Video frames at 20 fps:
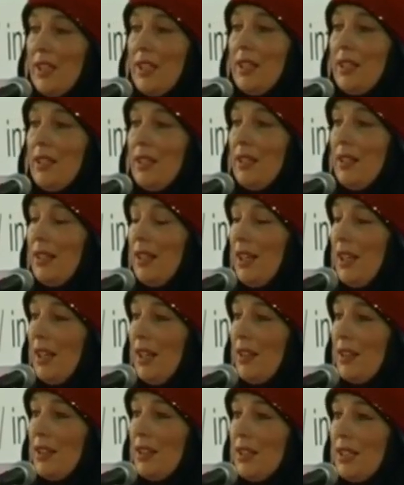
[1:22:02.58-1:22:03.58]
feel
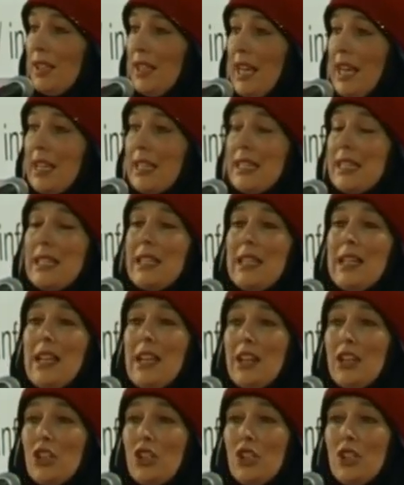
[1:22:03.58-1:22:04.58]
that the next
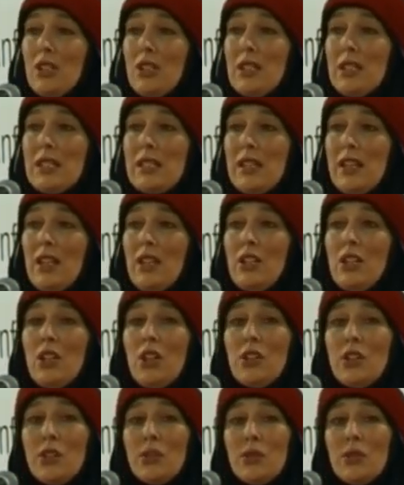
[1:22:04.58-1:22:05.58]
elections,
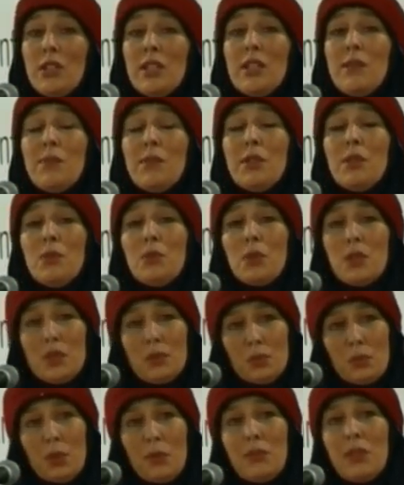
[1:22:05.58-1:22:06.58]
not only
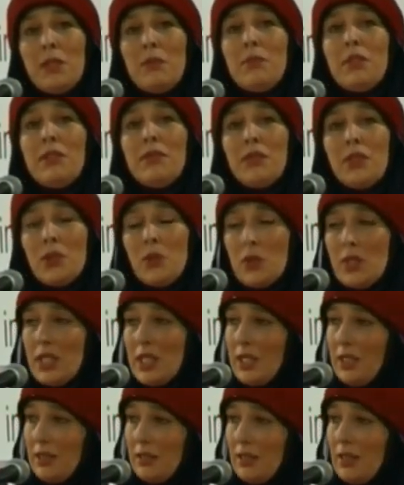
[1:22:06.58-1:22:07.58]
will women be
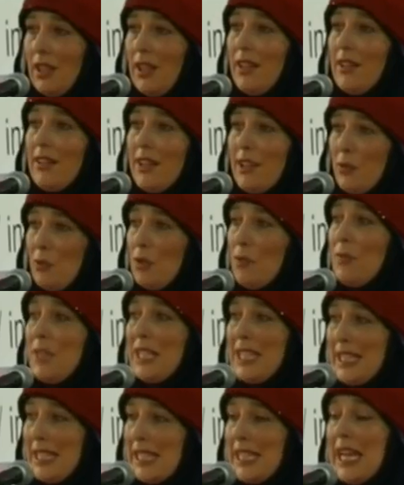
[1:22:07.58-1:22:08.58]
voting, they will
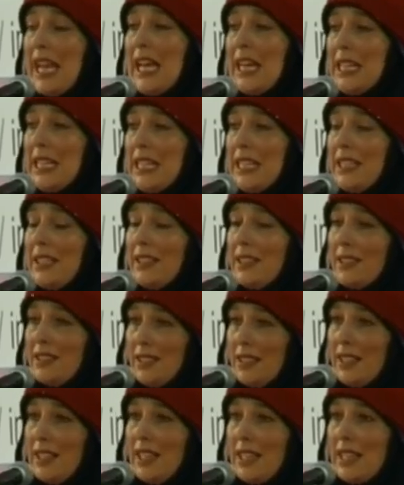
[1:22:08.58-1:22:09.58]
be standing
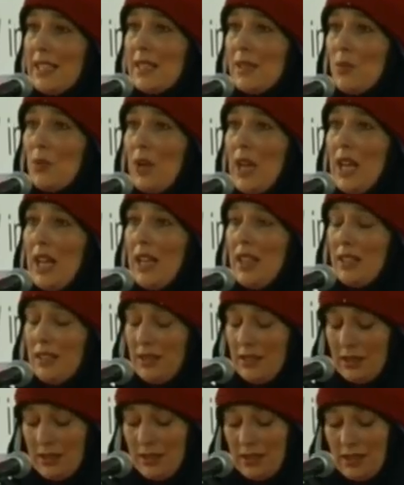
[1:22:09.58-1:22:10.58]
as
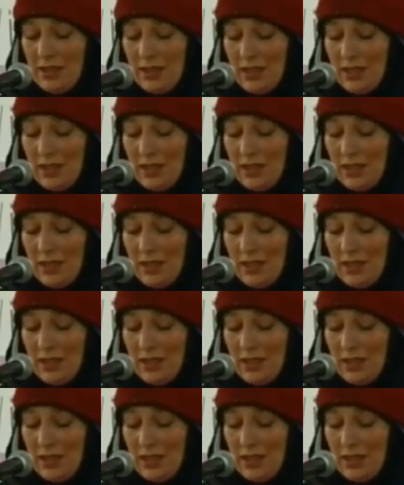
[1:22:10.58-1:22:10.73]
well.